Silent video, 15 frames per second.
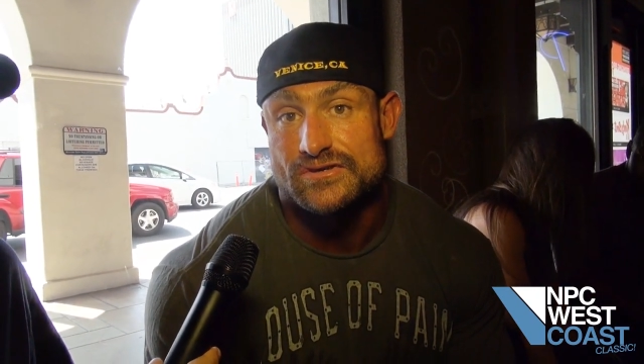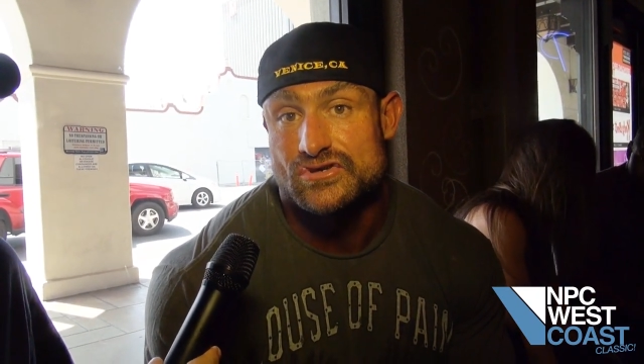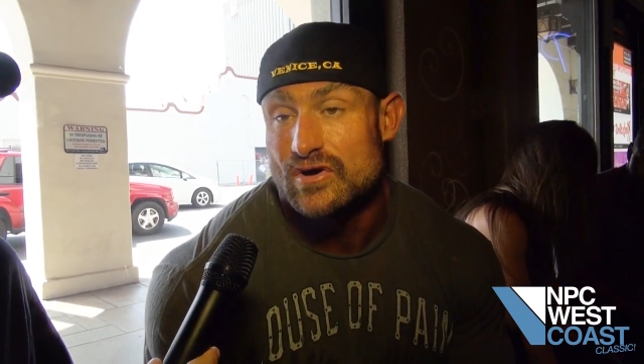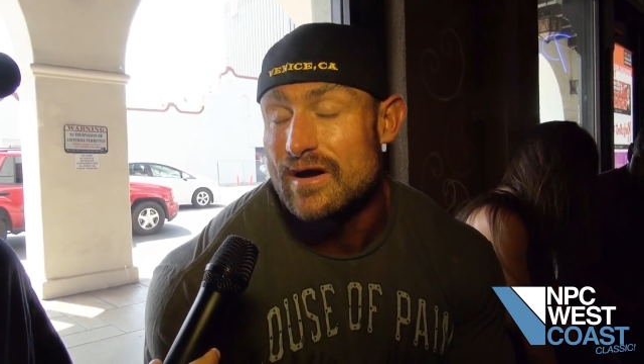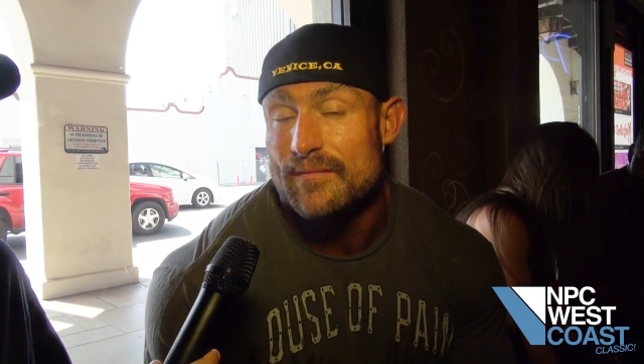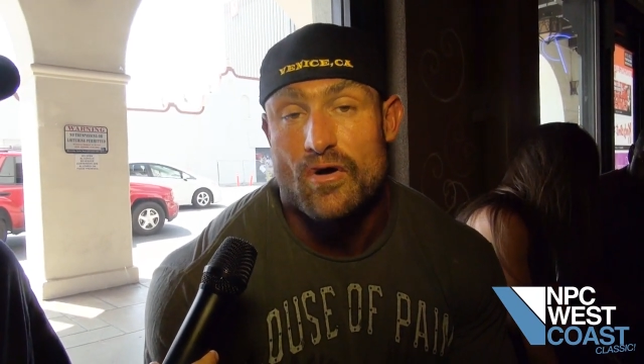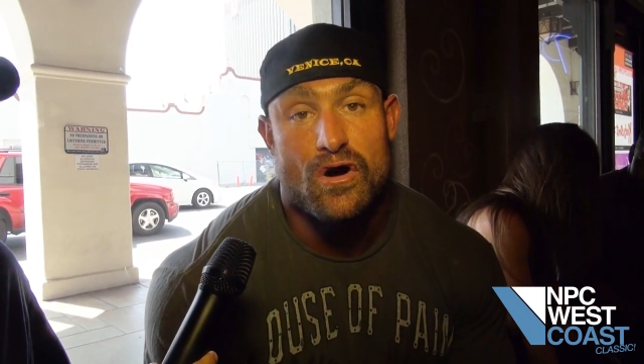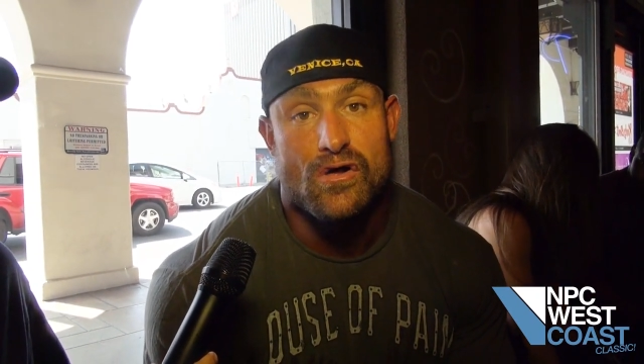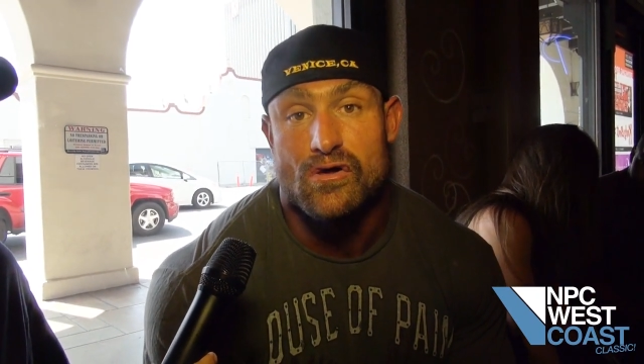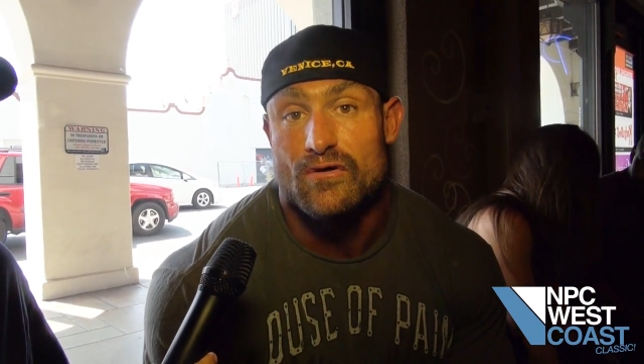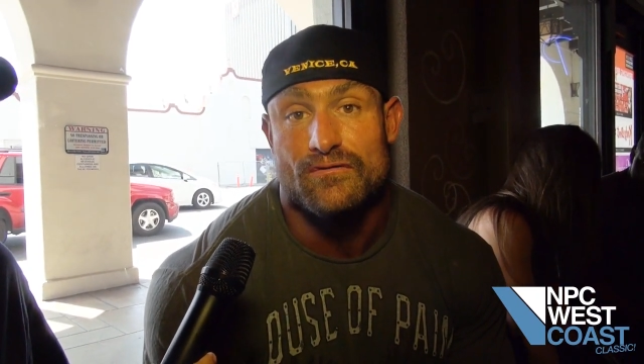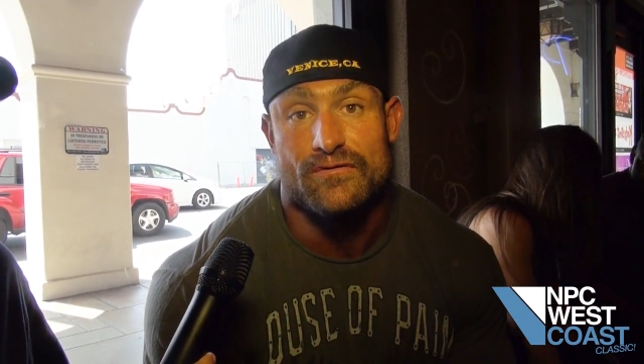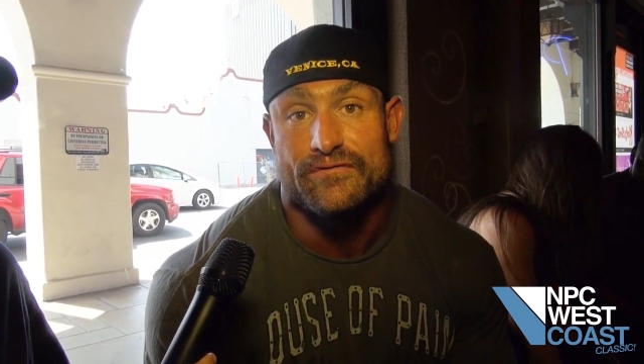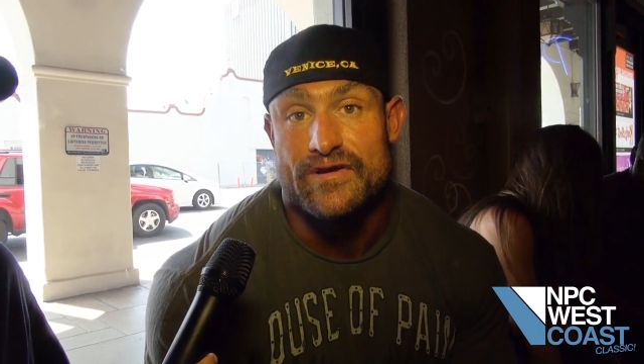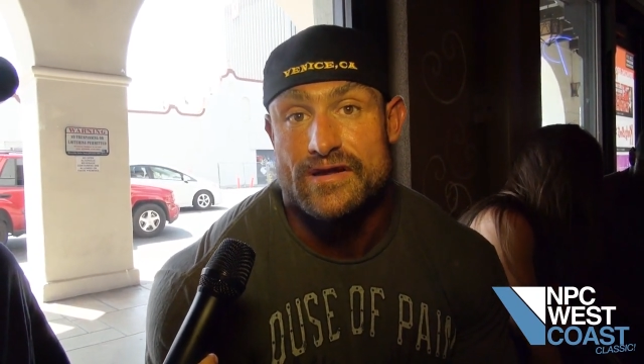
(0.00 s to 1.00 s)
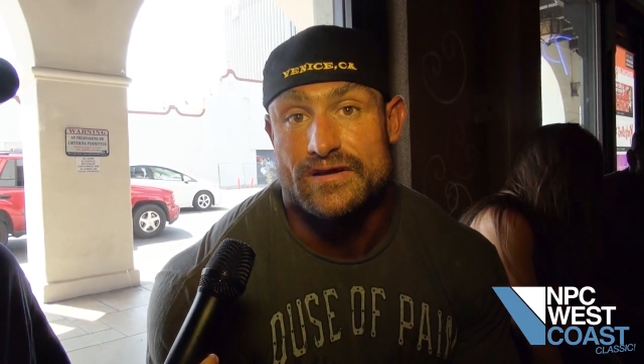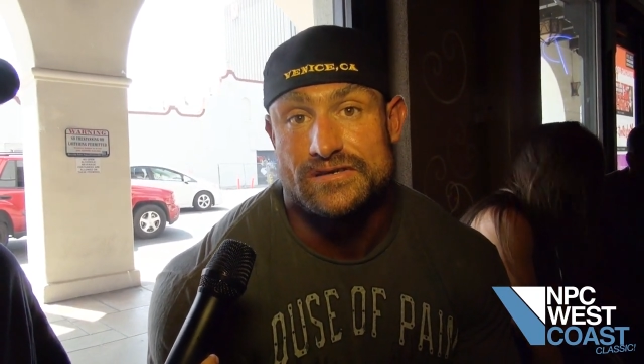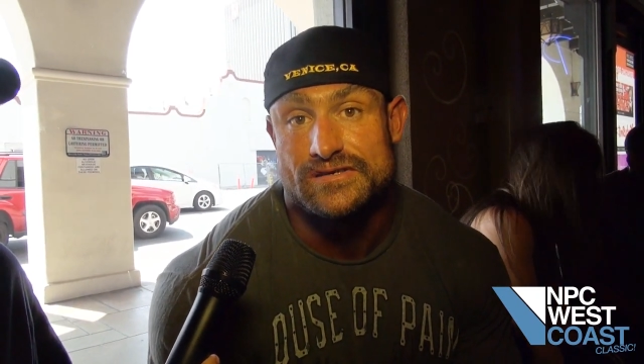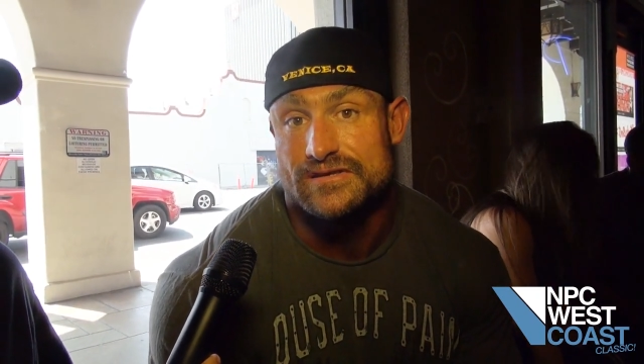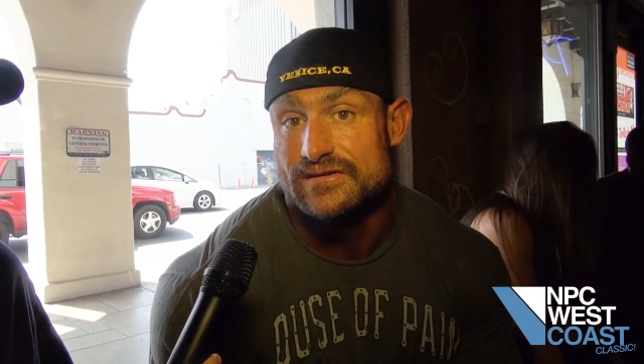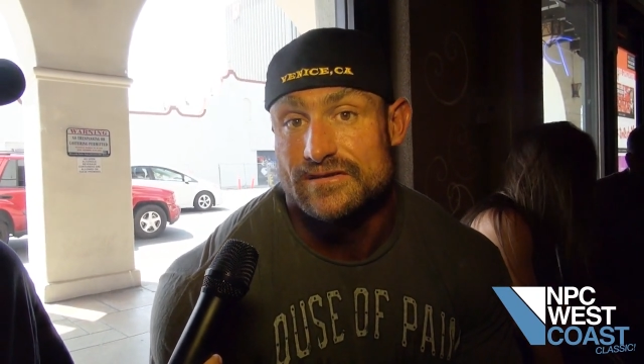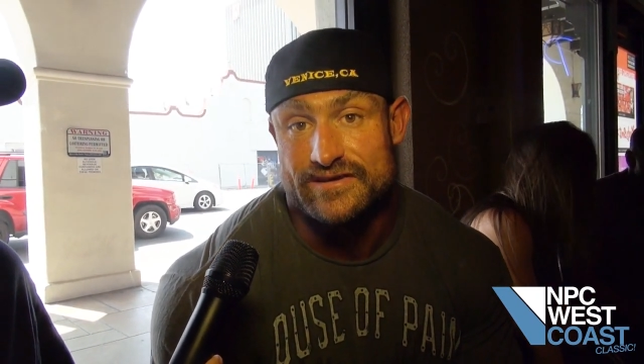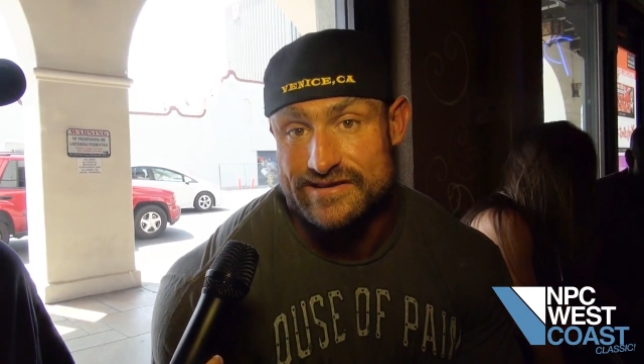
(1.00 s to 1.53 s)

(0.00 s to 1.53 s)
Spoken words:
and so I'm all over Venice and